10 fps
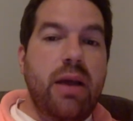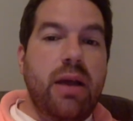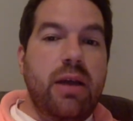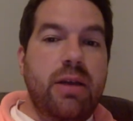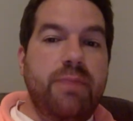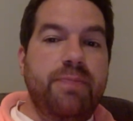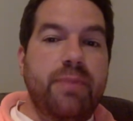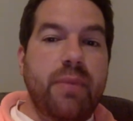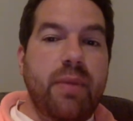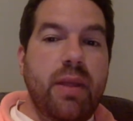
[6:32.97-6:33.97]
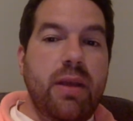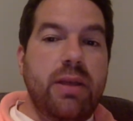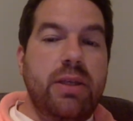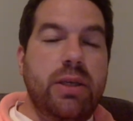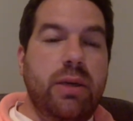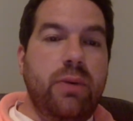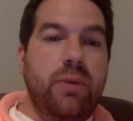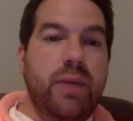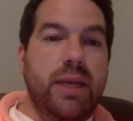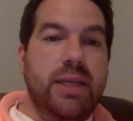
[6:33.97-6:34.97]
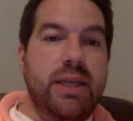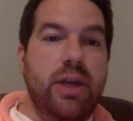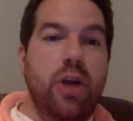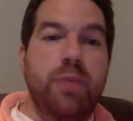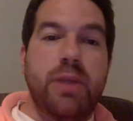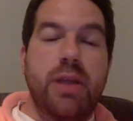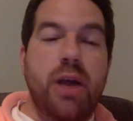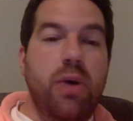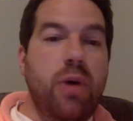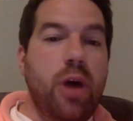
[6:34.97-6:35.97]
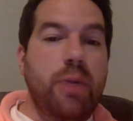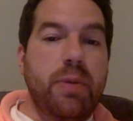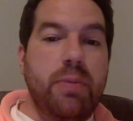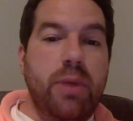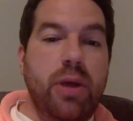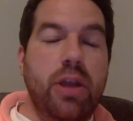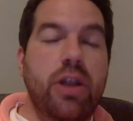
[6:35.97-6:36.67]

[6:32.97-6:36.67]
And so, like I said, open note, open book,